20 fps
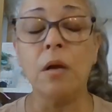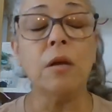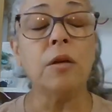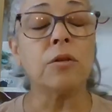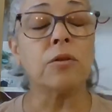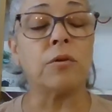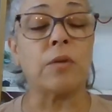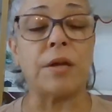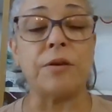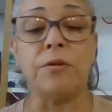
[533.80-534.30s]

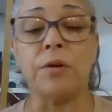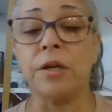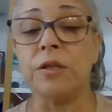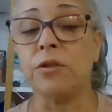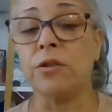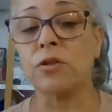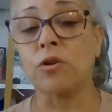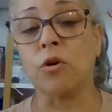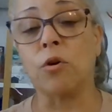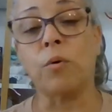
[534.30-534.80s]
so that you can
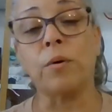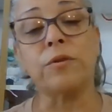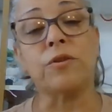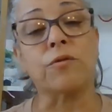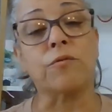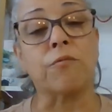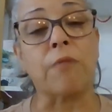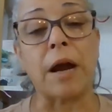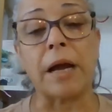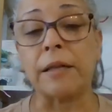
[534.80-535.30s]
just go
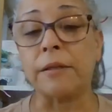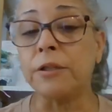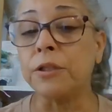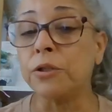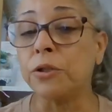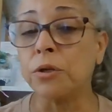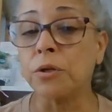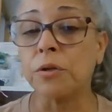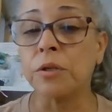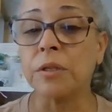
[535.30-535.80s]
directly
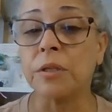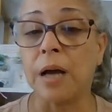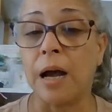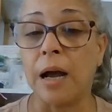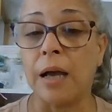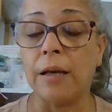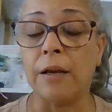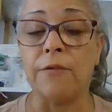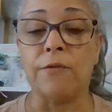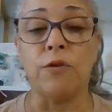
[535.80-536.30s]
to your
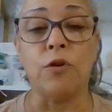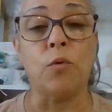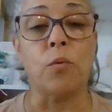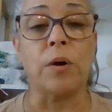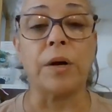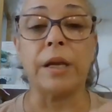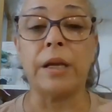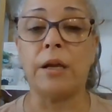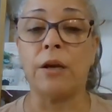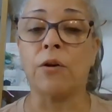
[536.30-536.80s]
sign if you don't
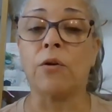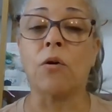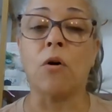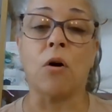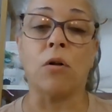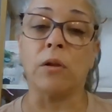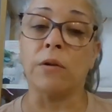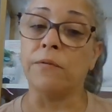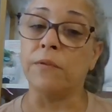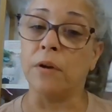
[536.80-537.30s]
want to hear
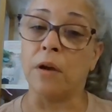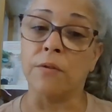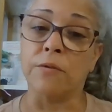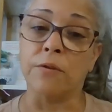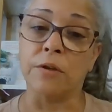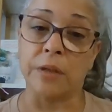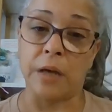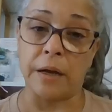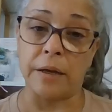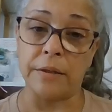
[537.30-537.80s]
all of the other
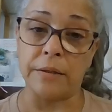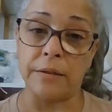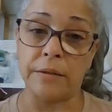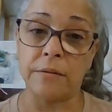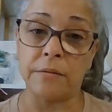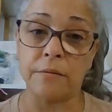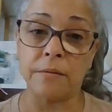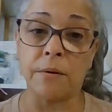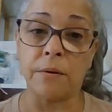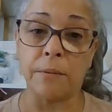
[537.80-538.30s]
signs.
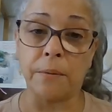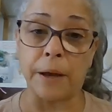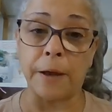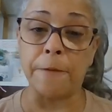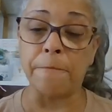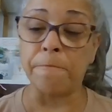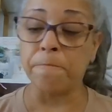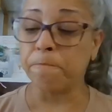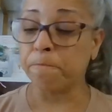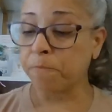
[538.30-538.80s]

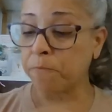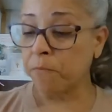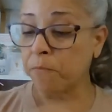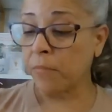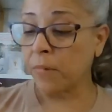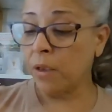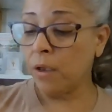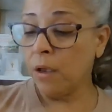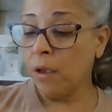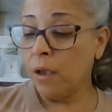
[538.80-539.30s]
Okay?
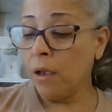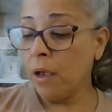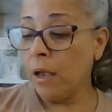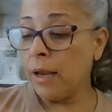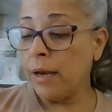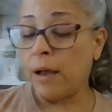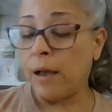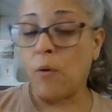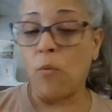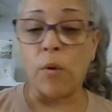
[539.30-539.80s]

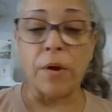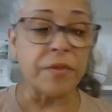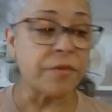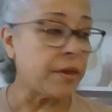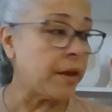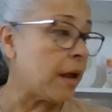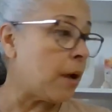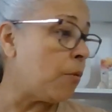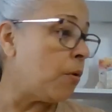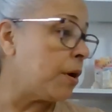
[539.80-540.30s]
Now, one
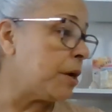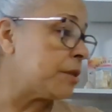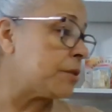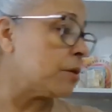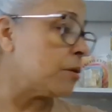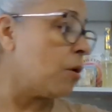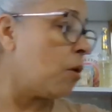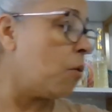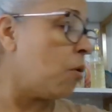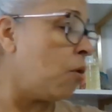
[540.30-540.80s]
thing I wanted to
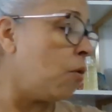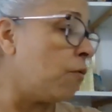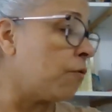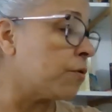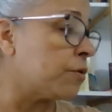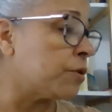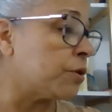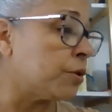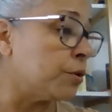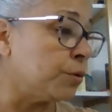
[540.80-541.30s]
go
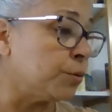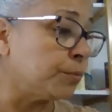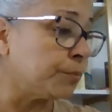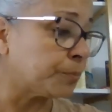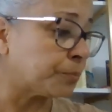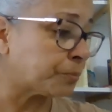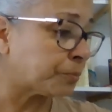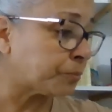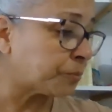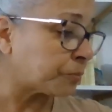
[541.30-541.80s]
over too
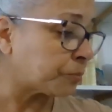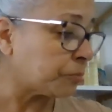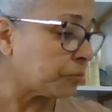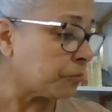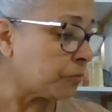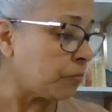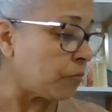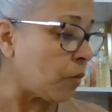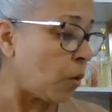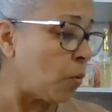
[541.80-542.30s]

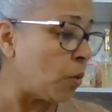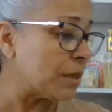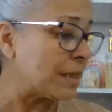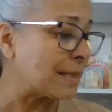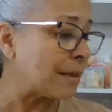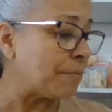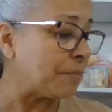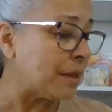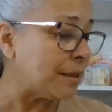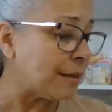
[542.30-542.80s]
was
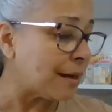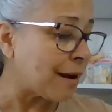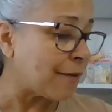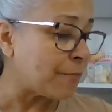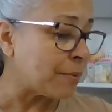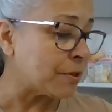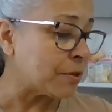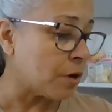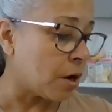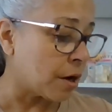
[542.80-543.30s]
something that I've
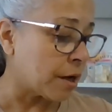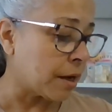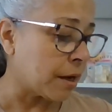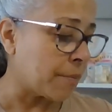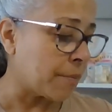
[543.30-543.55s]
been talking